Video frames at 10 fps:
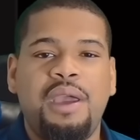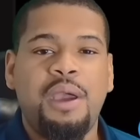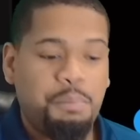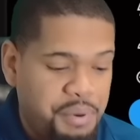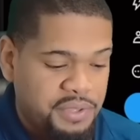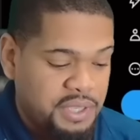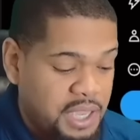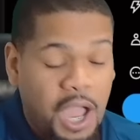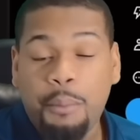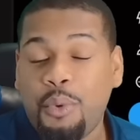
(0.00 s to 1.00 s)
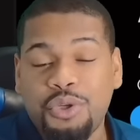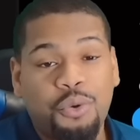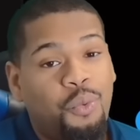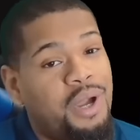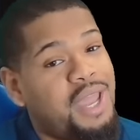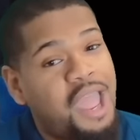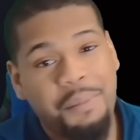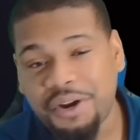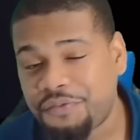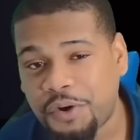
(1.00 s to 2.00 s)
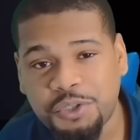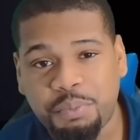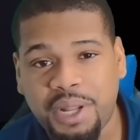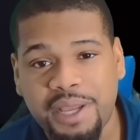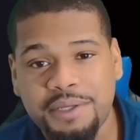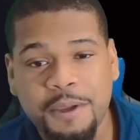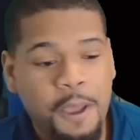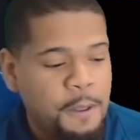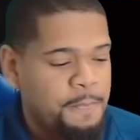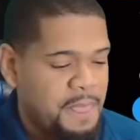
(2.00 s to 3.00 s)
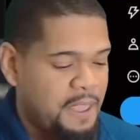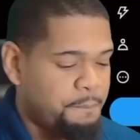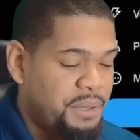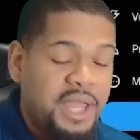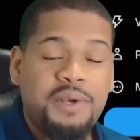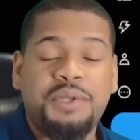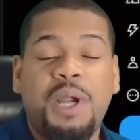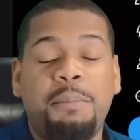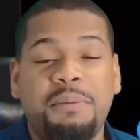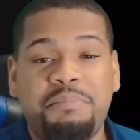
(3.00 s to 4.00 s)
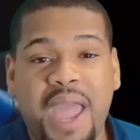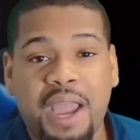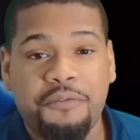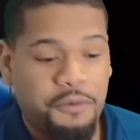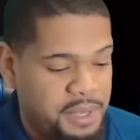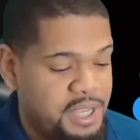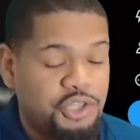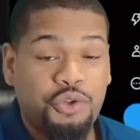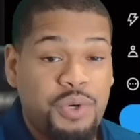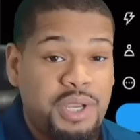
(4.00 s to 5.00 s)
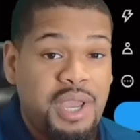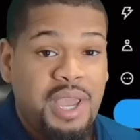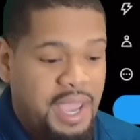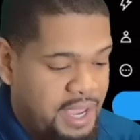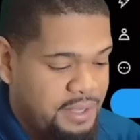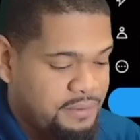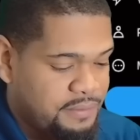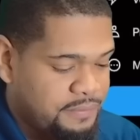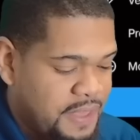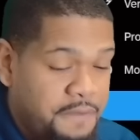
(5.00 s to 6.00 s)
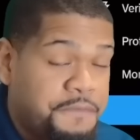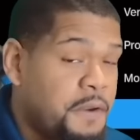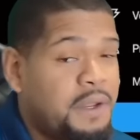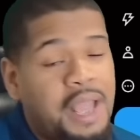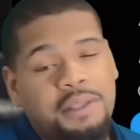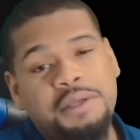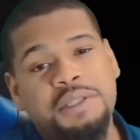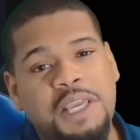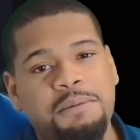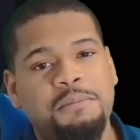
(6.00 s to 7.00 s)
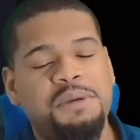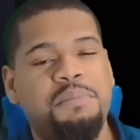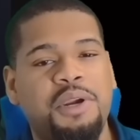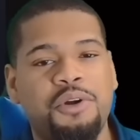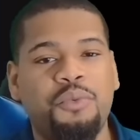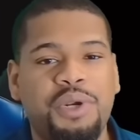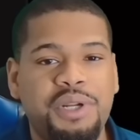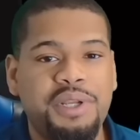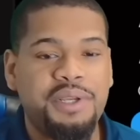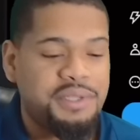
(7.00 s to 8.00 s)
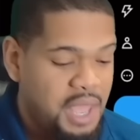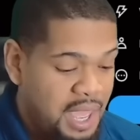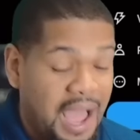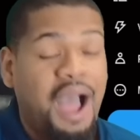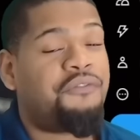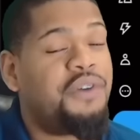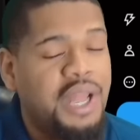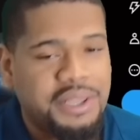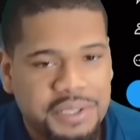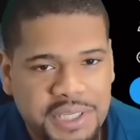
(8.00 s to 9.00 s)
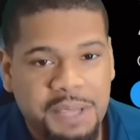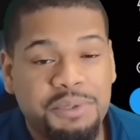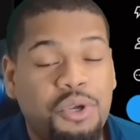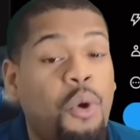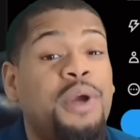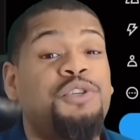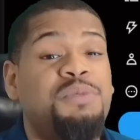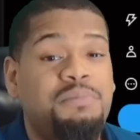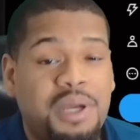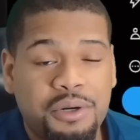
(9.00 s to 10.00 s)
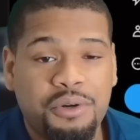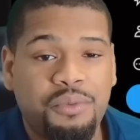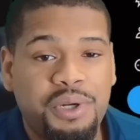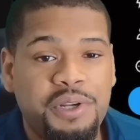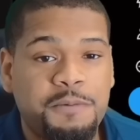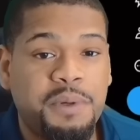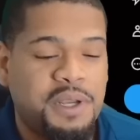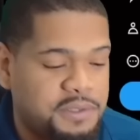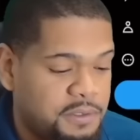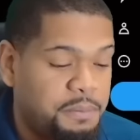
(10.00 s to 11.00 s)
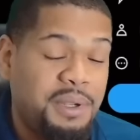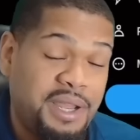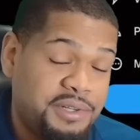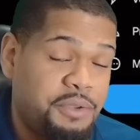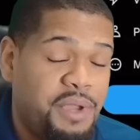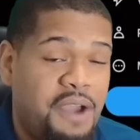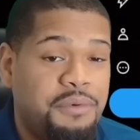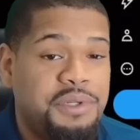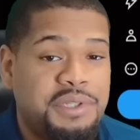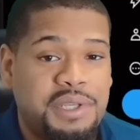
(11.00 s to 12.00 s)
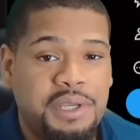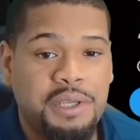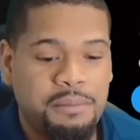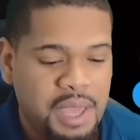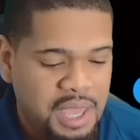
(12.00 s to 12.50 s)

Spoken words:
But the Cowboys are one game out of first place, and players are coming back from injury, and they feel like this team can be better than what it is. I feel like this team is going to be better than what it is because of the players that we have on this team.